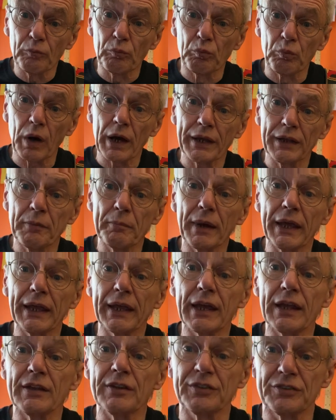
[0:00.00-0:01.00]
why you may
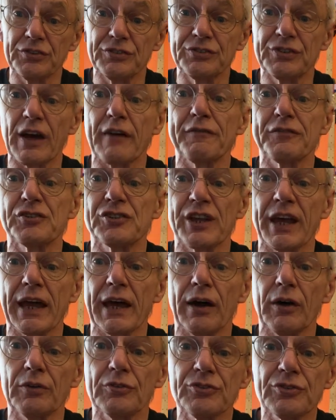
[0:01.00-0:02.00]
get duff
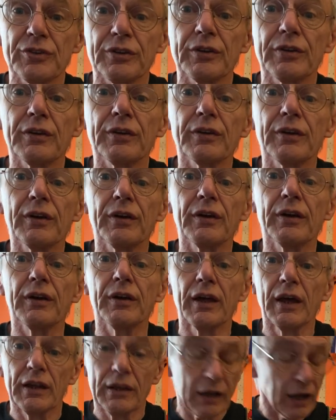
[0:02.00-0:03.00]
sounds
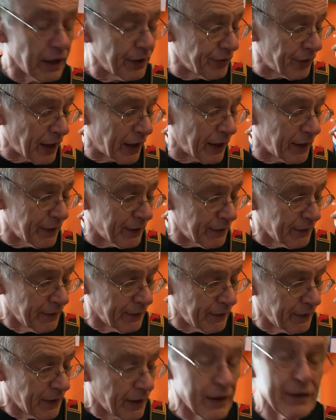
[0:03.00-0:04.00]
like that
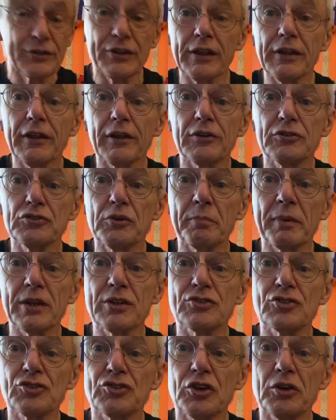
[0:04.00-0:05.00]
is either because you're
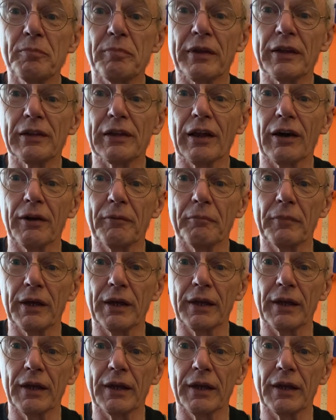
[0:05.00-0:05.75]
being stupid like